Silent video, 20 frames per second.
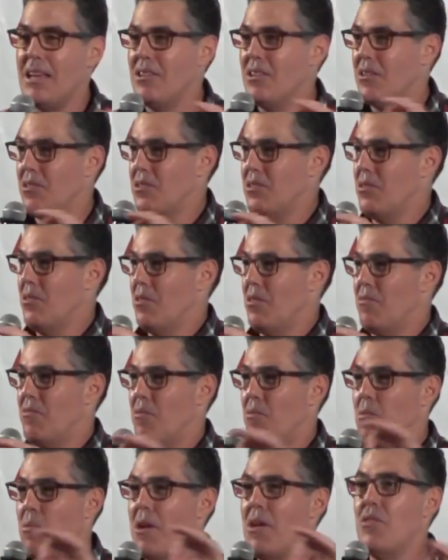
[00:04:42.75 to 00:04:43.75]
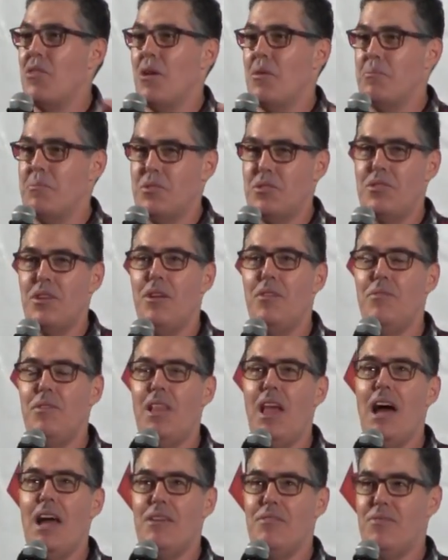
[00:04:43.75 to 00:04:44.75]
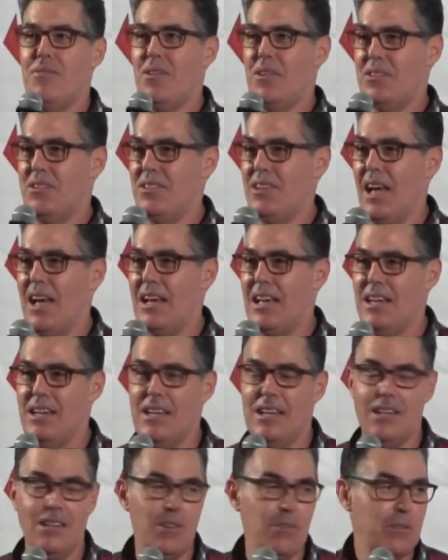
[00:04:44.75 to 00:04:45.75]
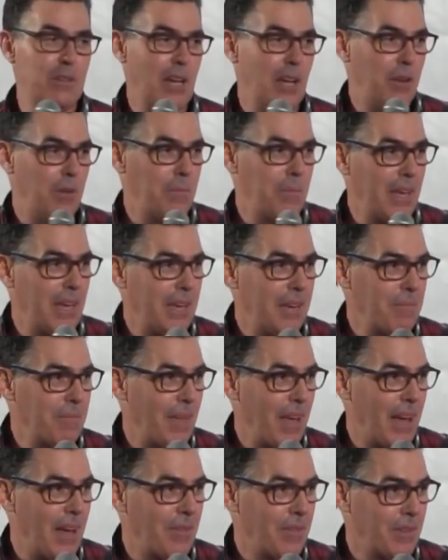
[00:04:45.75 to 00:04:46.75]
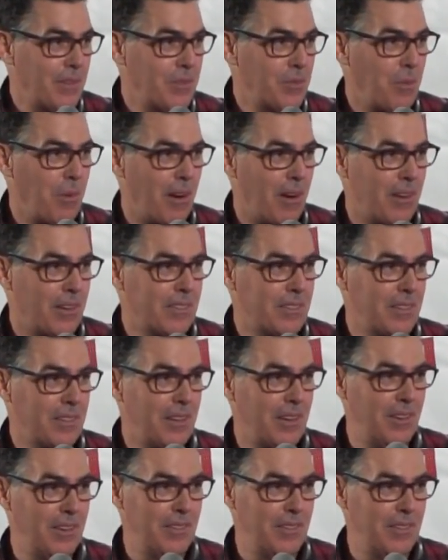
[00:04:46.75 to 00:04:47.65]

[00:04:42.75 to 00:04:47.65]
your sort of rhythms of life for a second. And you tell me how this works.